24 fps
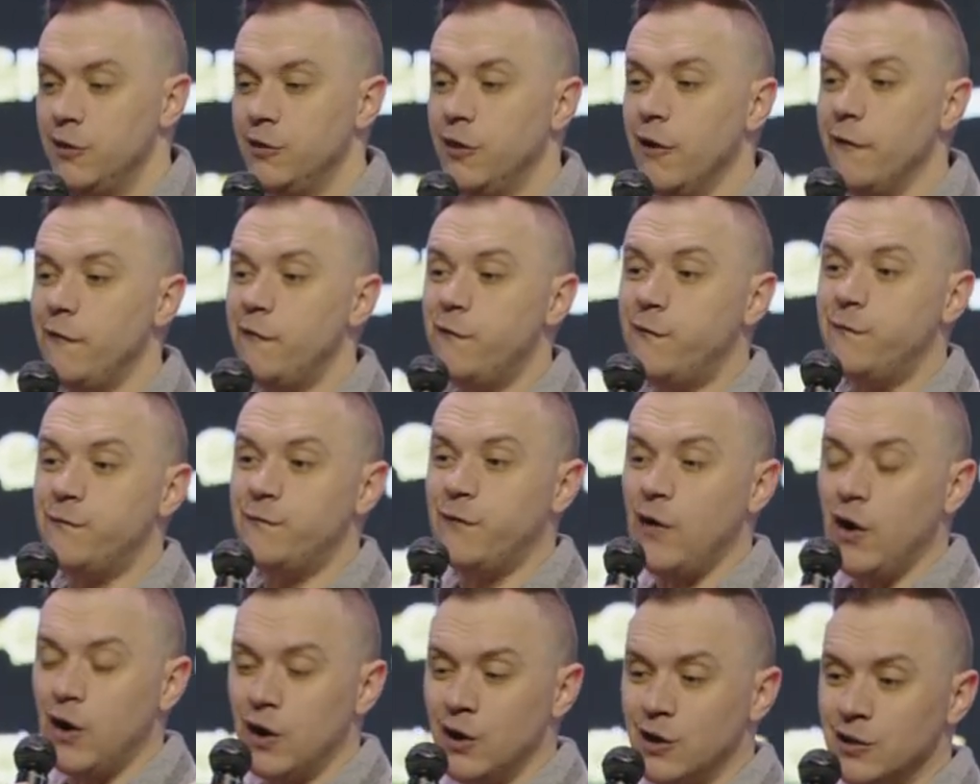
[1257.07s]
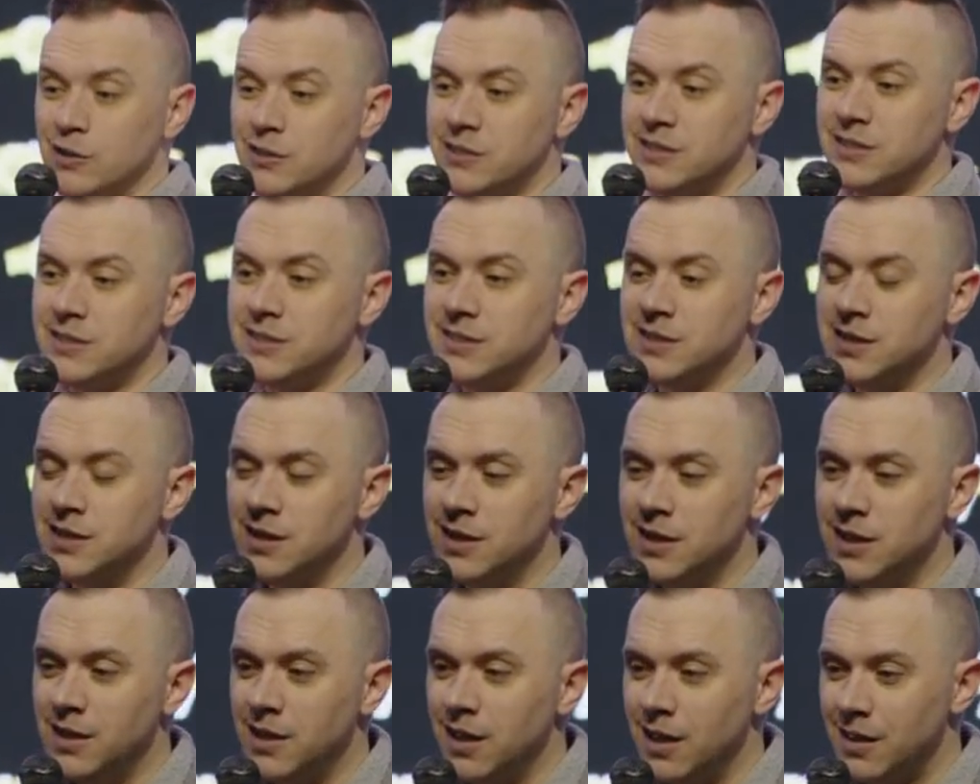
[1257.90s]
the first
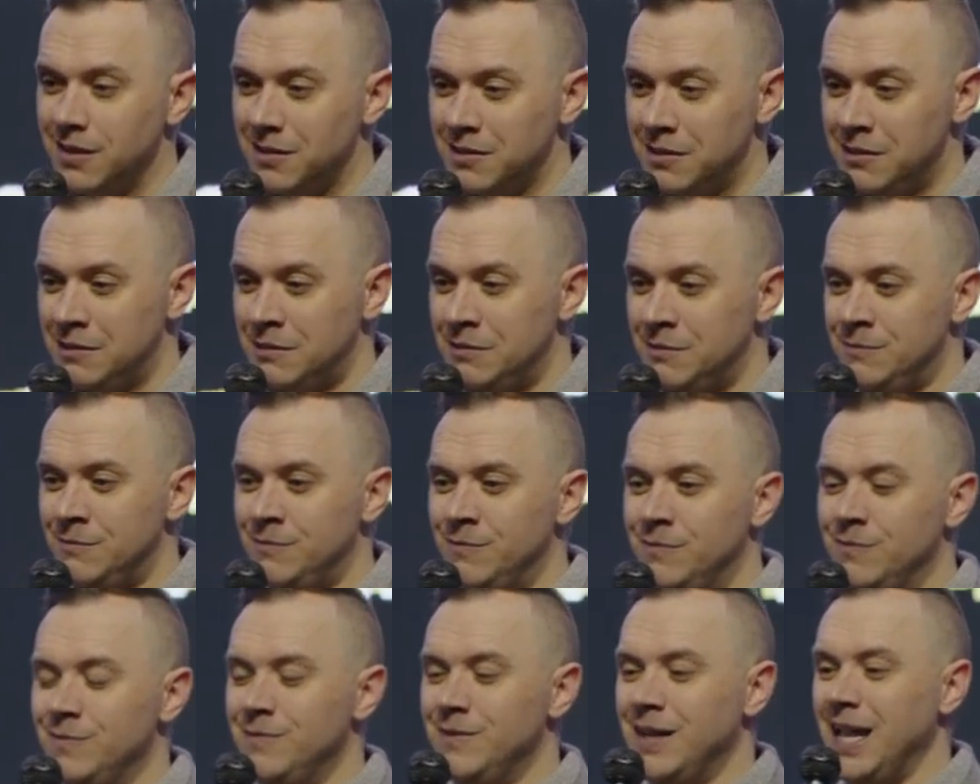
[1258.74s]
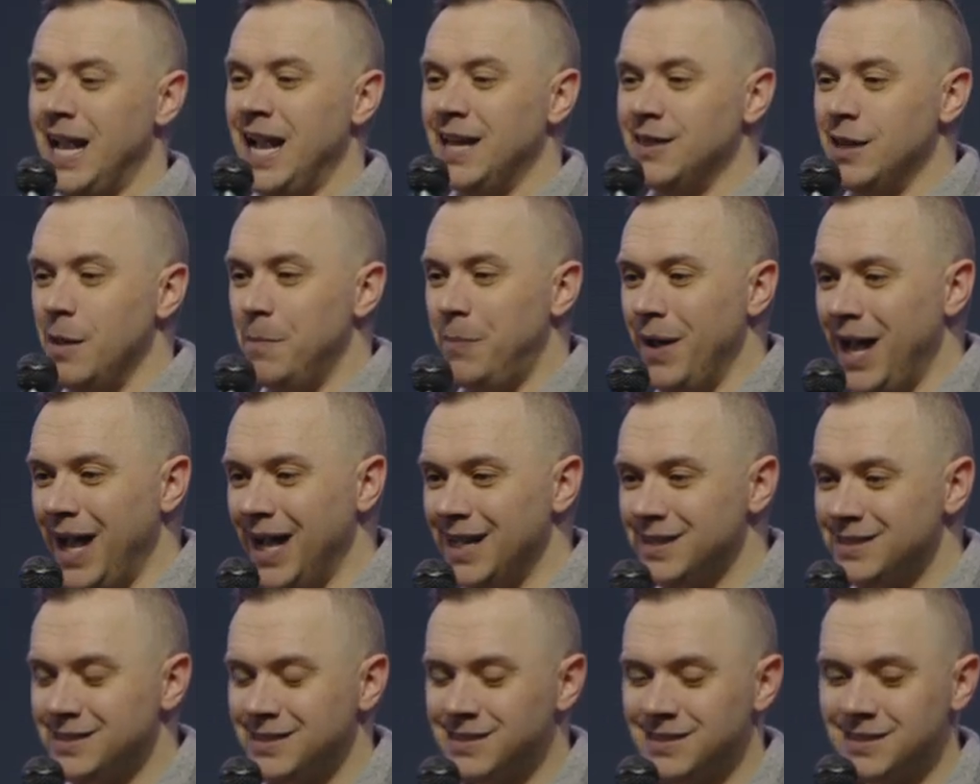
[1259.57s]
and the
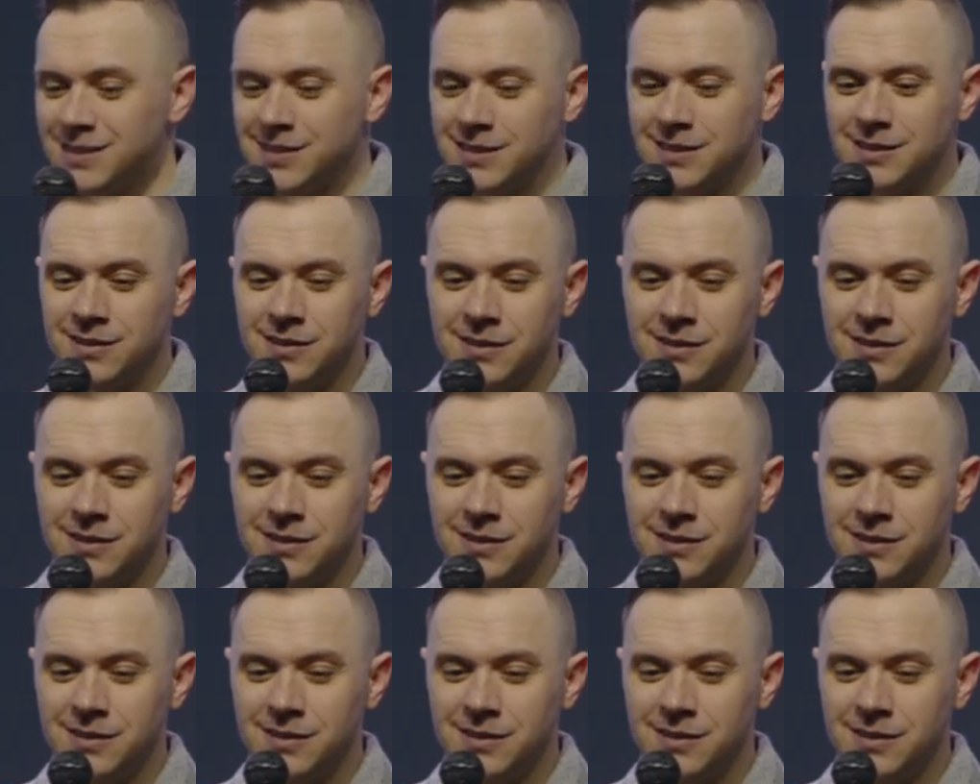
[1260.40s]
best